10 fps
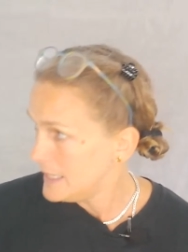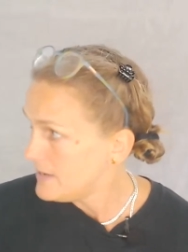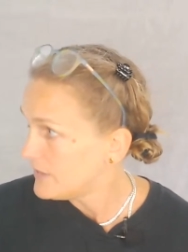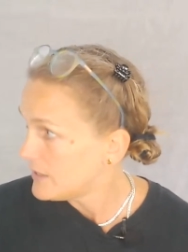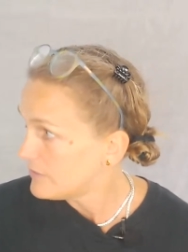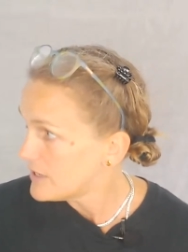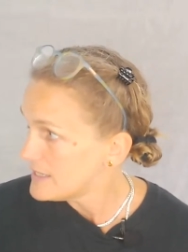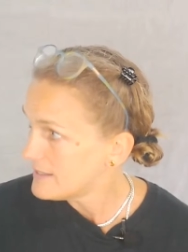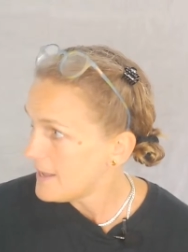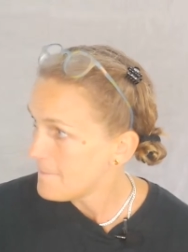And I think
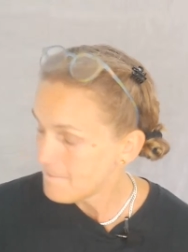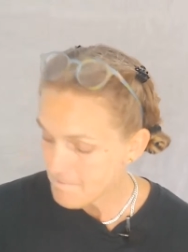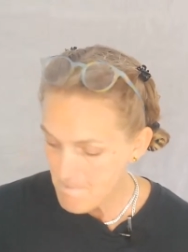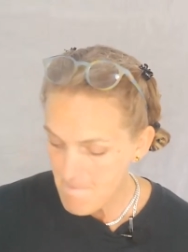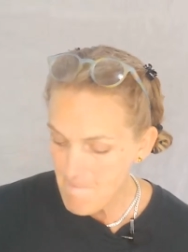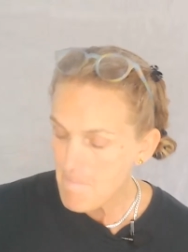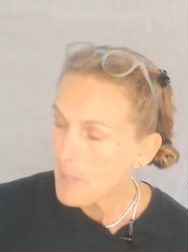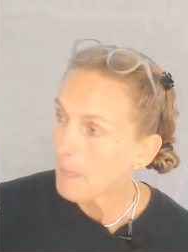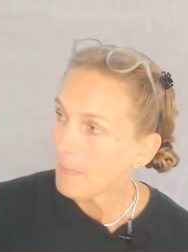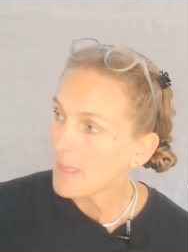one thing to
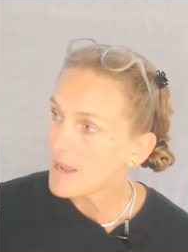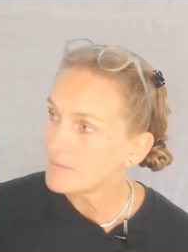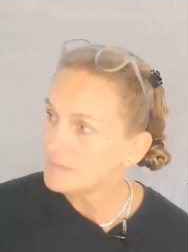remember, we're